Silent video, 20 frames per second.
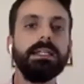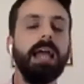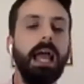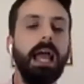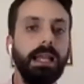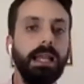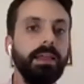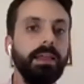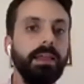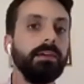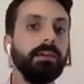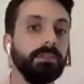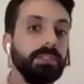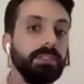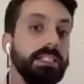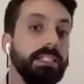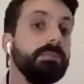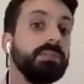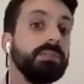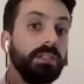And there
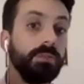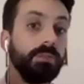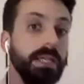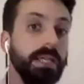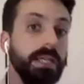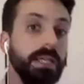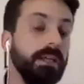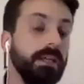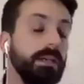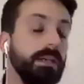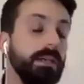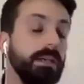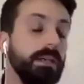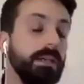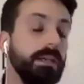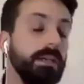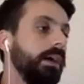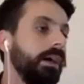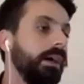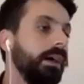seems to be a,
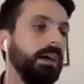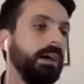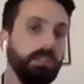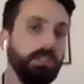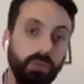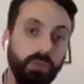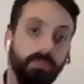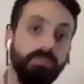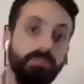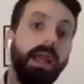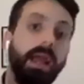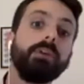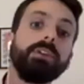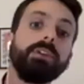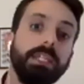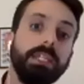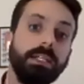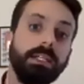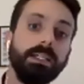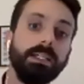a, a sort of
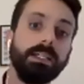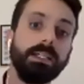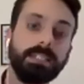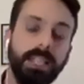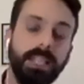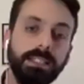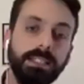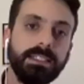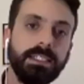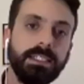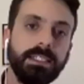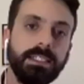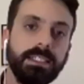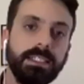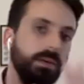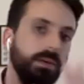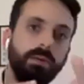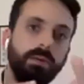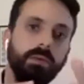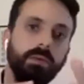mounting consensus
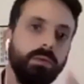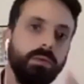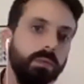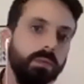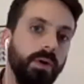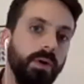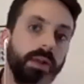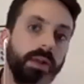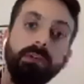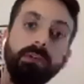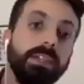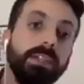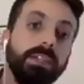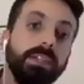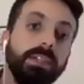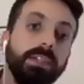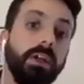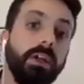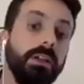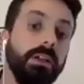that whatever the
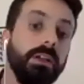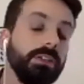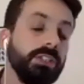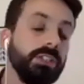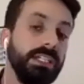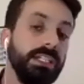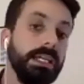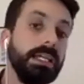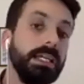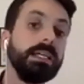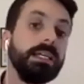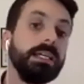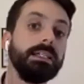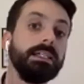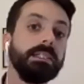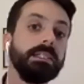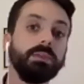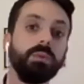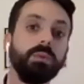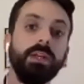technology
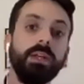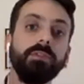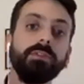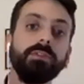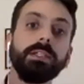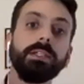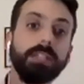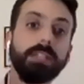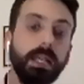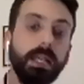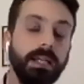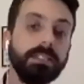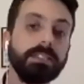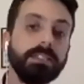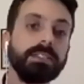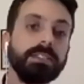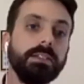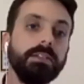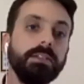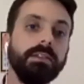is, whatever it
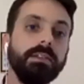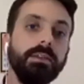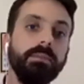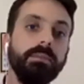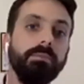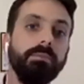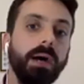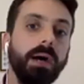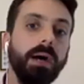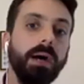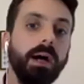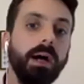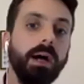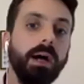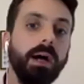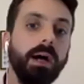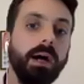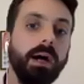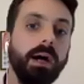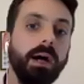does, the buck
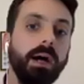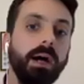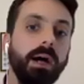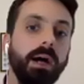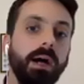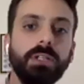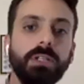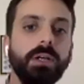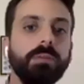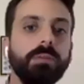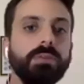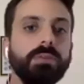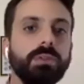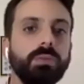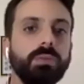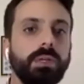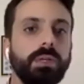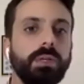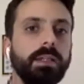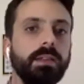always
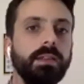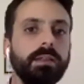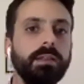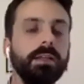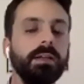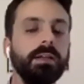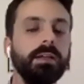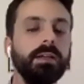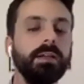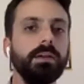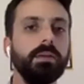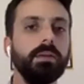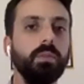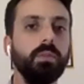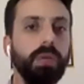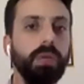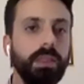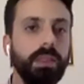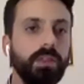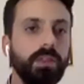stops with the
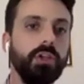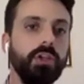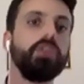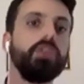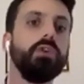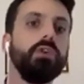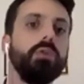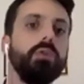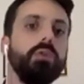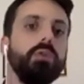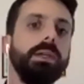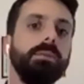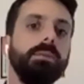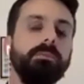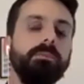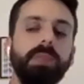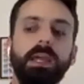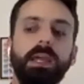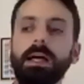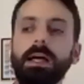with the human.
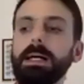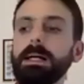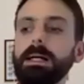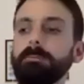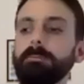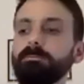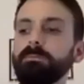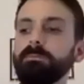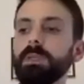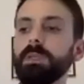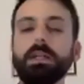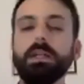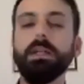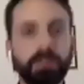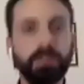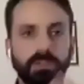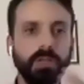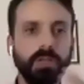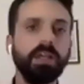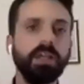Um,
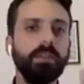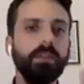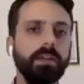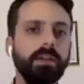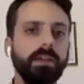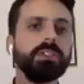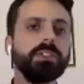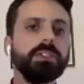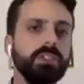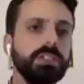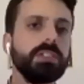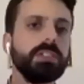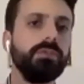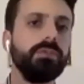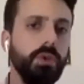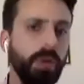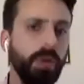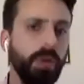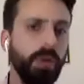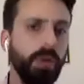so there, those are just a
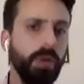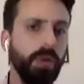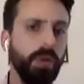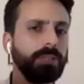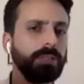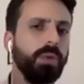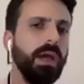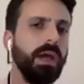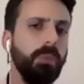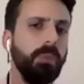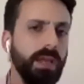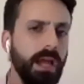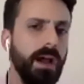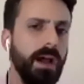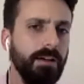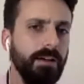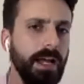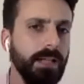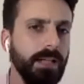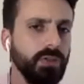few. I think that's where we
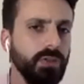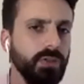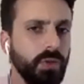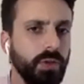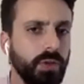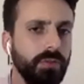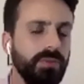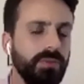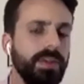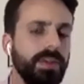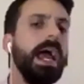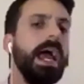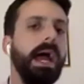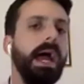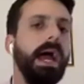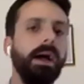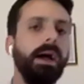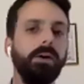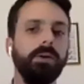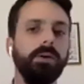are at sort of
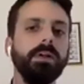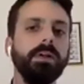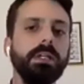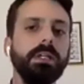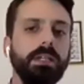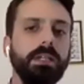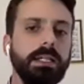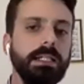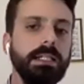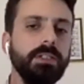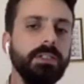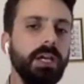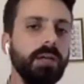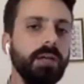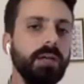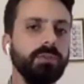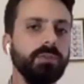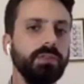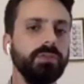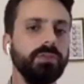now in
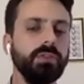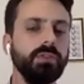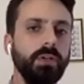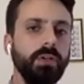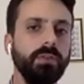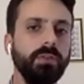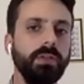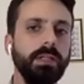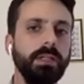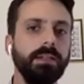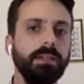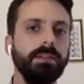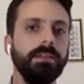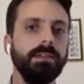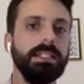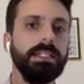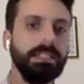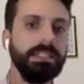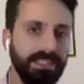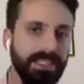terms of sort of
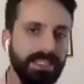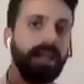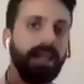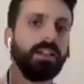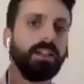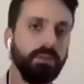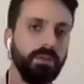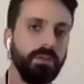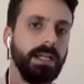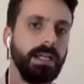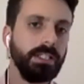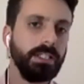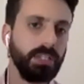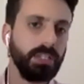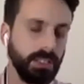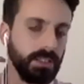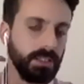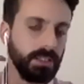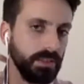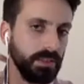these
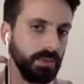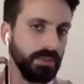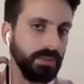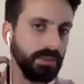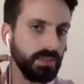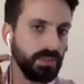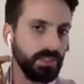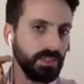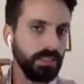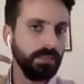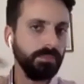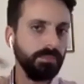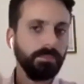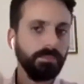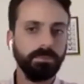declarations that we've seen.